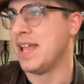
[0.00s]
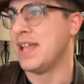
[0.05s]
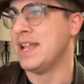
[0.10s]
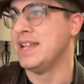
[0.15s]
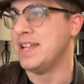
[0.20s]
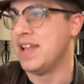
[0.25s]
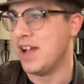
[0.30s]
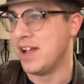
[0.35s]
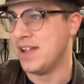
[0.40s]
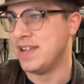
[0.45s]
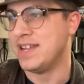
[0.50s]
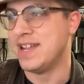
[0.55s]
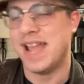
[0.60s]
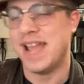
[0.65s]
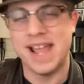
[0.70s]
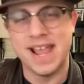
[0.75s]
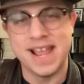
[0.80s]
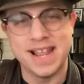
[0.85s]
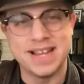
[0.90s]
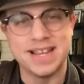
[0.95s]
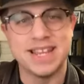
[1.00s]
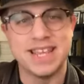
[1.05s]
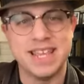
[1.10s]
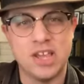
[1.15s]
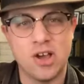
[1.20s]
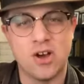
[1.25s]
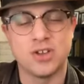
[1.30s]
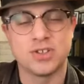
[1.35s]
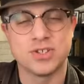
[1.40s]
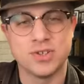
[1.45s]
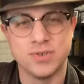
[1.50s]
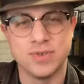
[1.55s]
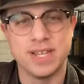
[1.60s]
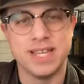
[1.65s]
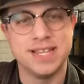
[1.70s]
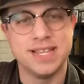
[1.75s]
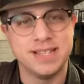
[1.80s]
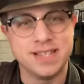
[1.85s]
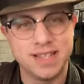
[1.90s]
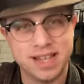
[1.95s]
And
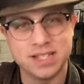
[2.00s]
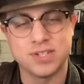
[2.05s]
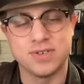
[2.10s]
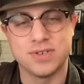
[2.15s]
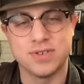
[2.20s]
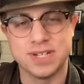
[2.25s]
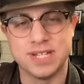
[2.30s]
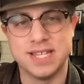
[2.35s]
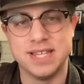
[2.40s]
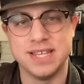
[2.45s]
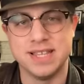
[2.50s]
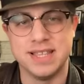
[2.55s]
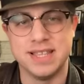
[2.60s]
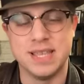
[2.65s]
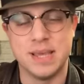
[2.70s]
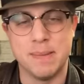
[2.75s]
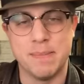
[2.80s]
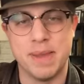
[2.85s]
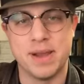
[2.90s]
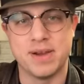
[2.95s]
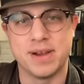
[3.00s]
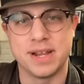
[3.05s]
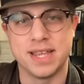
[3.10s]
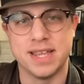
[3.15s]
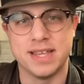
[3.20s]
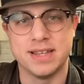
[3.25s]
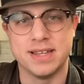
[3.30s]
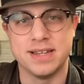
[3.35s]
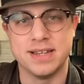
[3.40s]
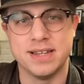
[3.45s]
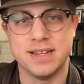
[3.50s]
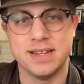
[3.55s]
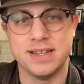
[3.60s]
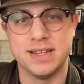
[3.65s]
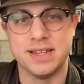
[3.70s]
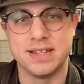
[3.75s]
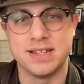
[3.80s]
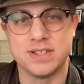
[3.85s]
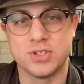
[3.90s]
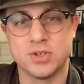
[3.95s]
he does critique the
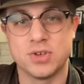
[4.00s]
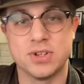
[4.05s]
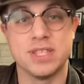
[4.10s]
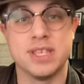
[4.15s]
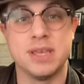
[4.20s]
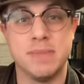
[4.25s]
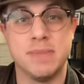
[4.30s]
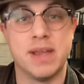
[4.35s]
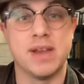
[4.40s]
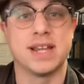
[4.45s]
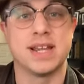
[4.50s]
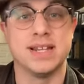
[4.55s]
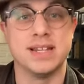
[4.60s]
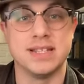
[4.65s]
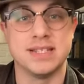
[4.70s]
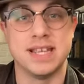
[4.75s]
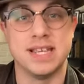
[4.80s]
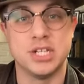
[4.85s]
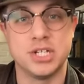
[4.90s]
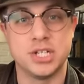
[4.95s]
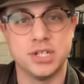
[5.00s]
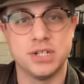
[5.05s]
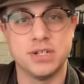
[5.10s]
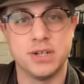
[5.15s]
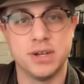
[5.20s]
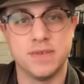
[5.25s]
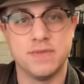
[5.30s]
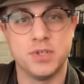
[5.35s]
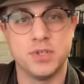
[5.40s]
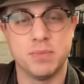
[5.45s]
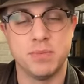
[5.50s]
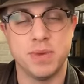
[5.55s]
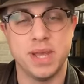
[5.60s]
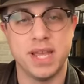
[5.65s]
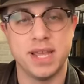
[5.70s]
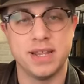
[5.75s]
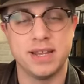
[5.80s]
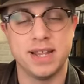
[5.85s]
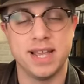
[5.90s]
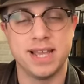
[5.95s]
American, sort of the Americanization of
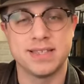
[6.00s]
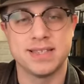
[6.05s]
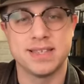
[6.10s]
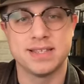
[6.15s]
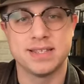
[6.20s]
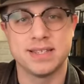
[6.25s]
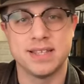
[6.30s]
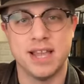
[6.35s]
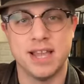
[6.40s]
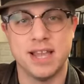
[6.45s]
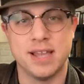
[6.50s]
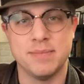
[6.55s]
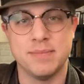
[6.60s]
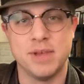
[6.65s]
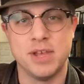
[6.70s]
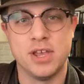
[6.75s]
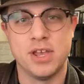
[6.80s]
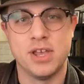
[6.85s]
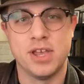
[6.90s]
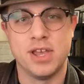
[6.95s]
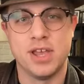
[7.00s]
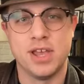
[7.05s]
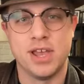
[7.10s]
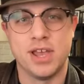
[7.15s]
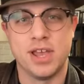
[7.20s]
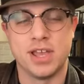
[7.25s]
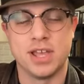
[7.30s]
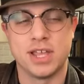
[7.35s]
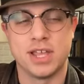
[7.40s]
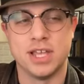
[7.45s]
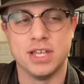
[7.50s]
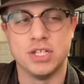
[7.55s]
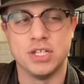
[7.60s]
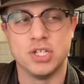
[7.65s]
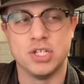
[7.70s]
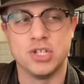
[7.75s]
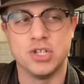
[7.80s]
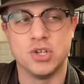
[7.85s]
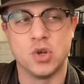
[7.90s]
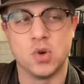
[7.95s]
Japan at this time,
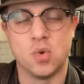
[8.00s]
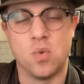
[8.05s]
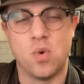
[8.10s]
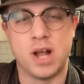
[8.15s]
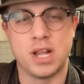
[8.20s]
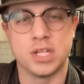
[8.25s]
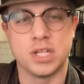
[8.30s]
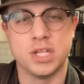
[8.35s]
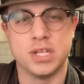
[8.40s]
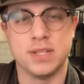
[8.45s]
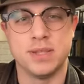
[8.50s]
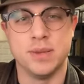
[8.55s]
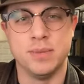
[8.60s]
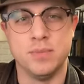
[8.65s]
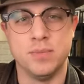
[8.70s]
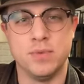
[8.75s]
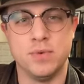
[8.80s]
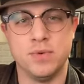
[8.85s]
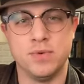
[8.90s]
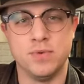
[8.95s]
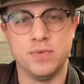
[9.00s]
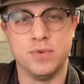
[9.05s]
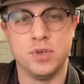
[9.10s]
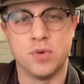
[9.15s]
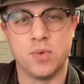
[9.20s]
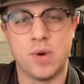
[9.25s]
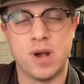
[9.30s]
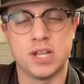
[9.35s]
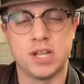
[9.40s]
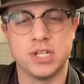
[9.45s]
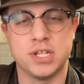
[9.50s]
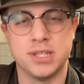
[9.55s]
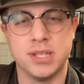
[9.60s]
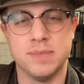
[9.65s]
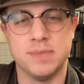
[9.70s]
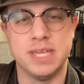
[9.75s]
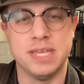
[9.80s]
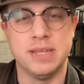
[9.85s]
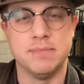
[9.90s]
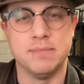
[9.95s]
because you're watching them
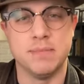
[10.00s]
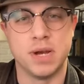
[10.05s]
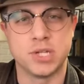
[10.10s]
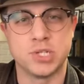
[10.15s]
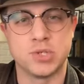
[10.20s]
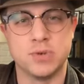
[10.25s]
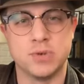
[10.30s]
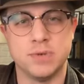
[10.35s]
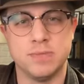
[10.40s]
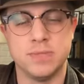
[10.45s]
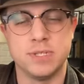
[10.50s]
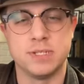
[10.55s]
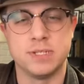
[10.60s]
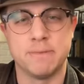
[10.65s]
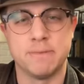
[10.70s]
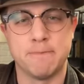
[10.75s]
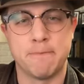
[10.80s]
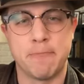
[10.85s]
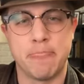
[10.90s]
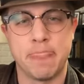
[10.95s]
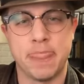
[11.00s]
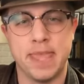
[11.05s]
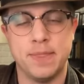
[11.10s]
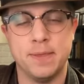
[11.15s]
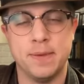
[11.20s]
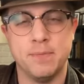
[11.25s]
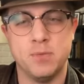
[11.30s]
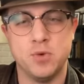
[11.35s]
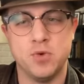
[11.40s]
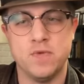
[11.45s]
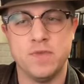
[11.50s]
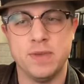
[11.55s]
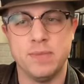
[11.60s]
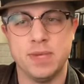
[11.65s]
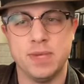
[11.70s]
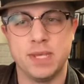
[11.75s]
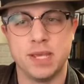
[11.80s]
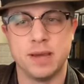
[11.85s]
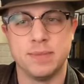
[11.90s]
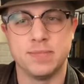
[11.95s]
eat mushrooms, and the movie
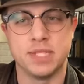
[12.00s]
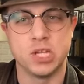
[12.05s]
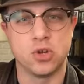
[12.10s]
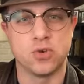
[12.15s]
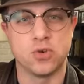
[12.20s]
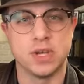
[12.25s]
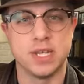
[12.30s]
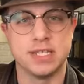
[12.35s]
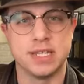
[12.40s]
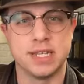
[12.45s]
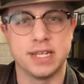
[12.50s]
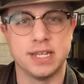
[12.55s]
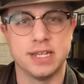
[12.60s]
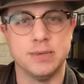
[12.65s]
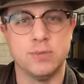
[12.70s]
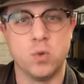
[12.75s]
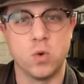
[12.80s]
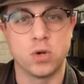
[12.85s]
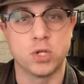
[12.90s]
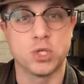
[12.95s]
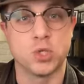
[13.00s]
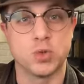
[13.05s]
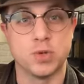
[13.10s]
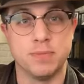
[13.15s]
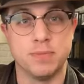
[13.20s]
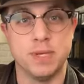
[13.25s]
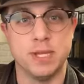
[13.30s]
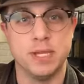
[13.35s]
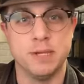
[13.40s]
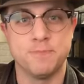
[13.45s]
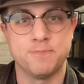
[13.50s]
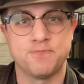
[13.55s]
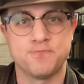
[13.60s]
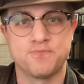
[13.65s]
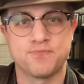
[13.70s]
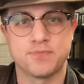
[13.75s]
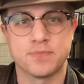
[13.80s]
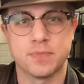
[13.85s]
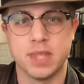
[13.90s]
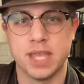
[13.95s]
becomes increasingly more trippy,
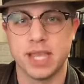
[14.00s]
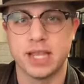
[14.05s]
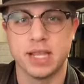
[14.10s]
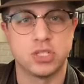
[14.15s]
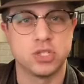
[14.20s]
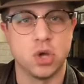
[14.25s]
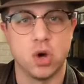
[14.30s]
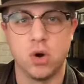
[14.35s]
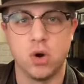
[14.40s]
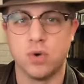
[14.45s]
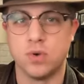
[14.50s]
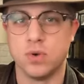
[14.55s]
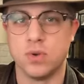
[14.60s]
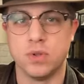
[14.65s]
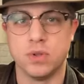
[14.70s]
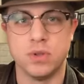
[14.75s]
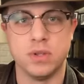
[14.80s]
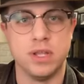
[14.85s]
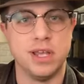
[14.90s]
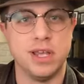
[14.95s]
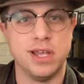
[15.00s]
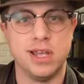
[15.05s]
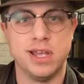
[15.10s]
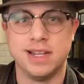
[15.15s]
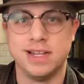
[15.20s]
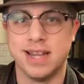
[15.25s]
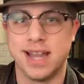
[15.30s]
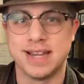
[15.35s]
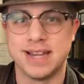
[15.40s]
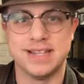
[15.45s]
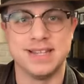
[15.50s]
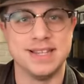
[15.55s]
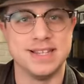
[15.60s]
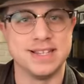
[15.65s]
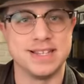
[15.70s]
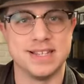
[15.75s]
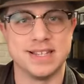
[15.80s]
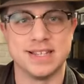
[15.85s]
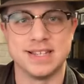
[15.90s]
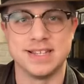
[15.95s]
like a total
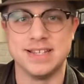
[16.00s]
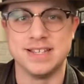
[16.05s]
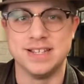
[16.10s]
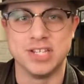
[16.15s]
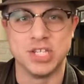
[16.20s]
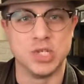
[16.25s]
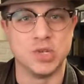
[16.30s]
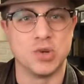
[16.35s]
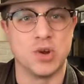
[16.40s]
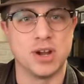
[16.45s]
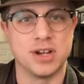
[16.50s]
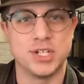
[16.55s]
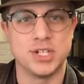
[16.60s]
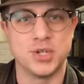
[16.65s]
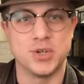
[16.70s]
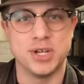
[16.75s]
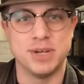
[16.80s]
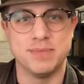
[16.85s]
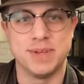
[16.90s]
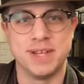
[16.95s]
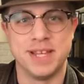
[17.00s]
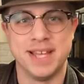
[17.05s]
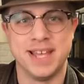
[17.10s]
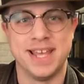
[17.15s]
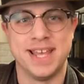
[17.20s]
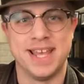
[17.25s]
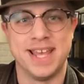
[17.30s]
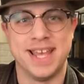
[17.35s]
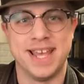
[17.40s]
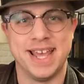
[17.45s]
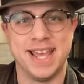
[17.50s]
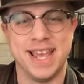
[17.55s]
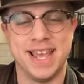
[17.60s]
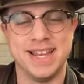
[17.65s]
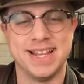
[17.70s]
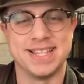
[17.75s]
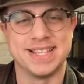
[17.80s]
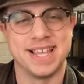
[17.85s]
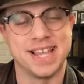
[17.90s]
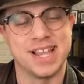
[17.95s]
1960s drug trip.
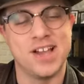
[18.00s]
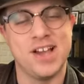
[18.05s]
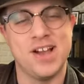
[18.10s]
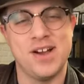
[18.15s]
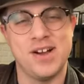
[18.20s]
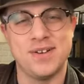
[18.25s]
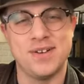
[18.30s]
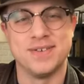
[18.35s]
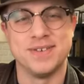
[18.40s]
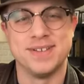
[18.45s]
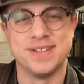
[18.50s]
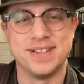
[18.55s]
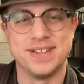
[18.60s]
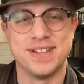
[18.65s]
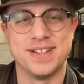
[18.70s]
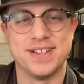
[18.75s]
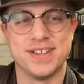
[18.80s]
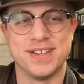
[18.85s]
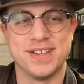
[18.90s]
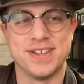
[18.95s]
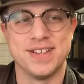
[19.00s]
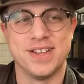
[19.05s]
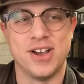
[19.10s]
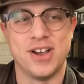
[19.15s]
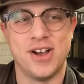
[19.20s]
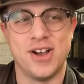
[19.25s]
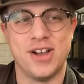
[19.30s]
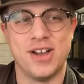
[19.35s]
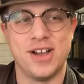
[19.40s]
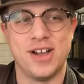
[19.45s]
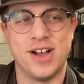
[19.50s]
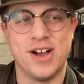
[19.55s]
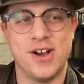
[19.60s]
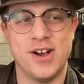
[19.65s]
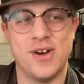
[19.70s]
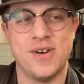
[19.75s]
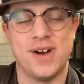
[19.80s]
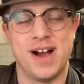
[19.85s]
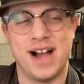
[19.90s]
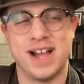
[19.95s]
And it's like, oh,
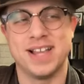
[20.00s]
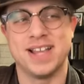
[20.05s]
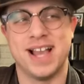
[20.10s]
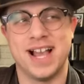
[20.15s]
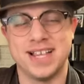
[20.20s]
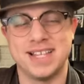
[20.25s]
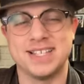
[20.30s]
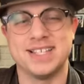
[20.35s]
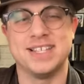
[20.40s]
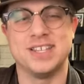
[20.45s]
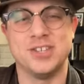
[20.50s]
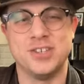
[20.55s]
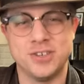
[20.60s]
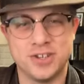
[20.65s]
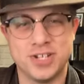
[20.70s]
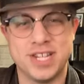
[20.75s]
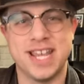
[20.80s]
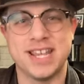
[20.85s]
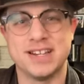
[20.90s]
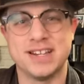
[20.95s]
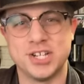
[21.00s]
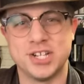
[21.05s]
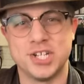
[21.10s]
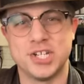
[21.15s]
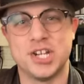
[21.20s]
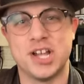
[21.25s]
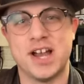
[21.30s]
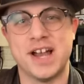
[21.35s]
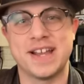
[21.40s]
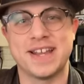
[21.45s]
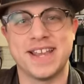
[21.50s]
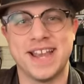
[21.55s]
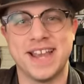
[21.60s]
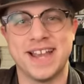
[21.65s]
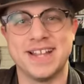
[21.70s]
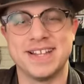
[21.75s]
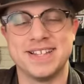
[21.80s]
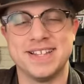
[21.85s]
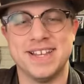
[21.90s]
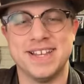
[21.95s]
I see, you're taking a shot
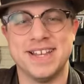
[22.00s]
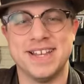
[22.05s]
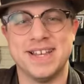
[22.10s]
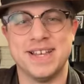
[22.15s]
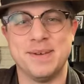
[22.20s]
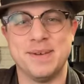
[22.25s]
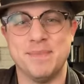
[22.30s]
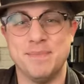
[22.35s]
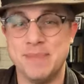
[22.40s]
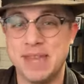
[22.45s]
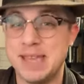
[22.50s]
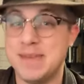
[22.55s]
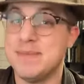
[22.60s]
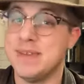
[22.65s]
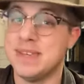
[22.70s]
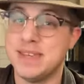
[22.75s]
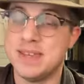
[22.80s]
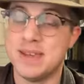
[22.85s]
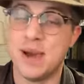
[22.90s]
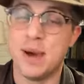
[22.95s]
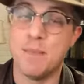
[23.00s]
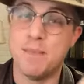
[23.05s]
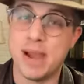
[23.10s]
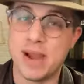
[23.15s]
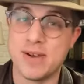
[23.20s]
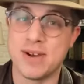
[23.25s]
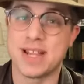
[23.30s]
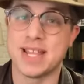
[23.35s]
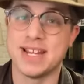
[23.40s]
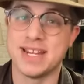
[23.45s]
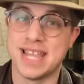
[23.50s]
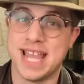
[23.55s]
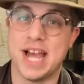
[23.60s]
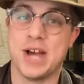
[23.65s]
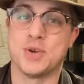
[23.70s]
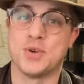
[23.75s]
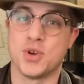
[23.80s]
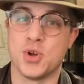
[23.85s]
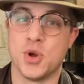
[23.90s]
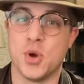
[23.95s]
at maybe American
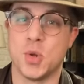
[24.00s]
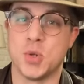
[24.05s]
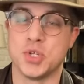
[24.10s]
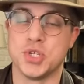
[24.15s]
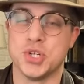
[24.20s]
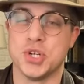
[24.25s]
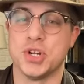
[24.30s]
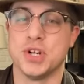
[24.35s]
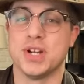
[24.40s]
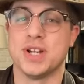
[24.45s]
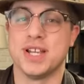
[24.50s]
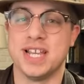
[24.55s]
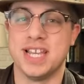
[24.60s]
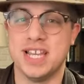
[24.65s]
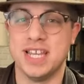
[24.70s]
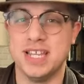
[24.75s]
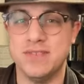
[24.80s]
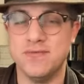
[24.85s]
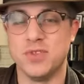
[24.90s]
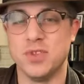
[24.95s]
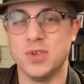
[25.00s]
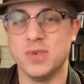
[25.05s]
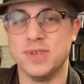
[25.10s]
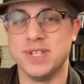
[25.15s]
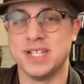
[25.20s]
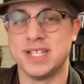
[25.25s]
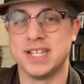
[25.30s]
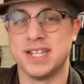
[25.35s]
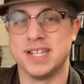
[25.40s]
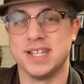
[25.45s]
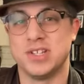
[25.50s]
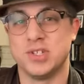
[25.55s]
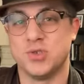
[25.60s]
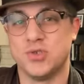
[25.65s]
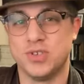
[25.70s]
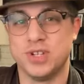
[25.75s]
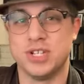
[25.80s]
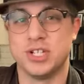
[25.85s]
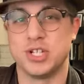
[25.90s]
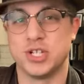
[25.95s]
counterculture influencing
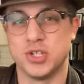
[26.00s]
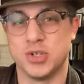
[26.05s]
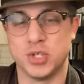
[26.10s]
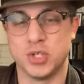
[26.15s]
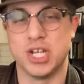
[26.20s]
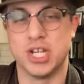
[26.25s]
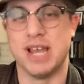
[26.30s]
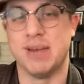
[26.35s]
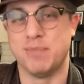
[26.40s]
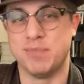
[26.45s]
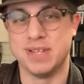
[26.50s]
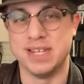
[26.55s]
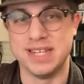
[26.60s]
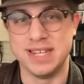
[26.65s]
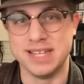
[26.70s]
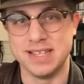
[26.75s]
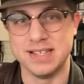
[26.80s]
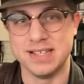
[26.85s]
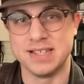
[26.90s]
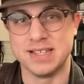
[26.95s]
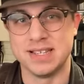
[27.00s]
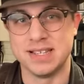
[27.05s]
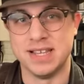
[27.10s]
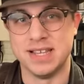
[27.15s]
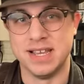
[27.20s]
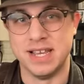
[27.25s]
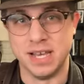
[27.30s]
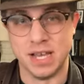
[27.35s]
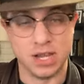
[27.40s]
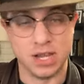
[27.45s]
traditional Japanese